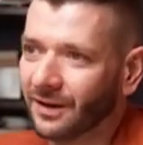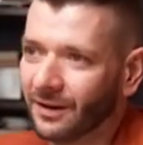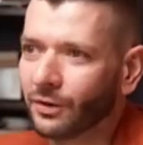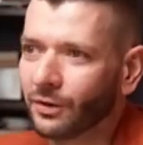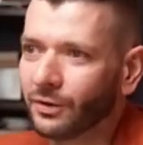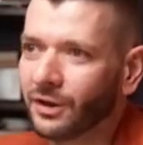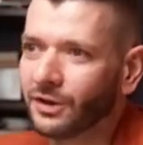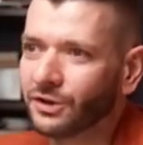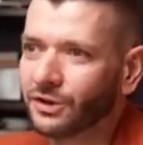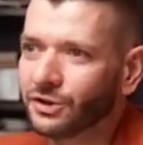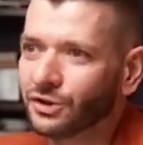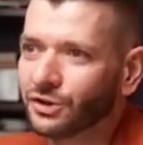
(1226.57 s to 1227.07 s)

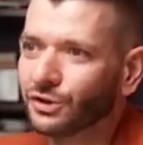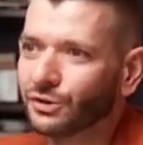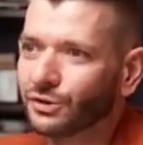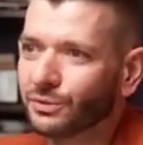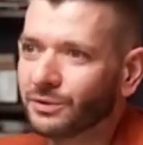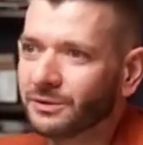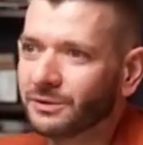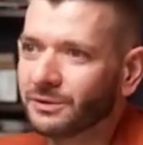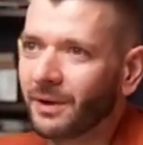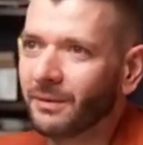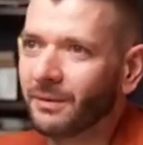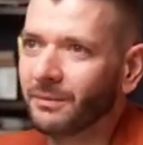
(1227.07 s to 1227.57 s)
issues
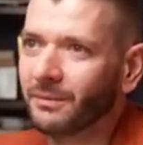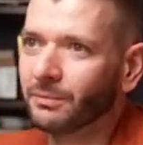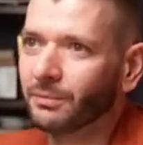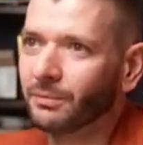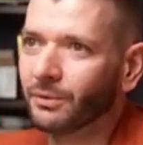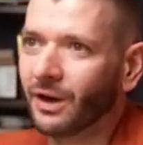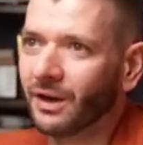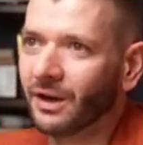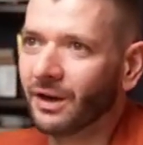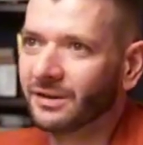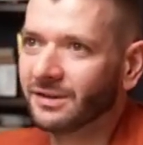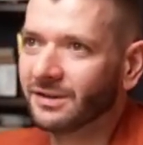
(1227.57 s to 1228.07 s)
with payment
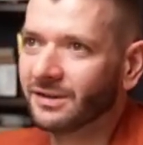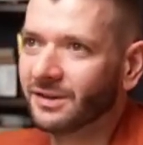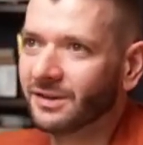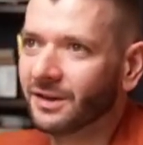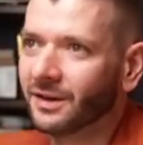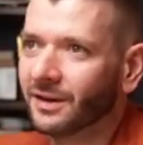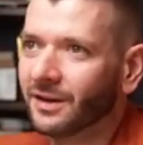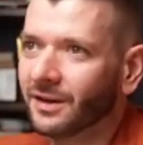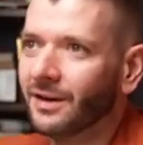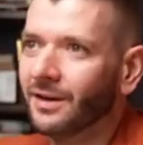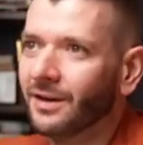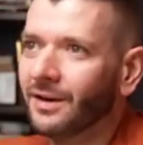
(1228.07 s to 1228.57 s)

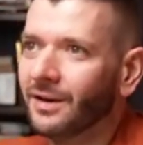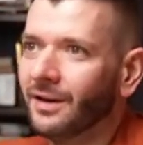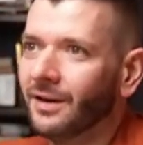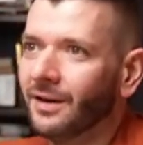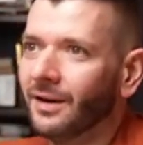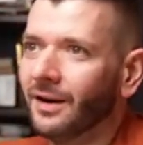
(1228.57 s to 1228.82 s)
processing.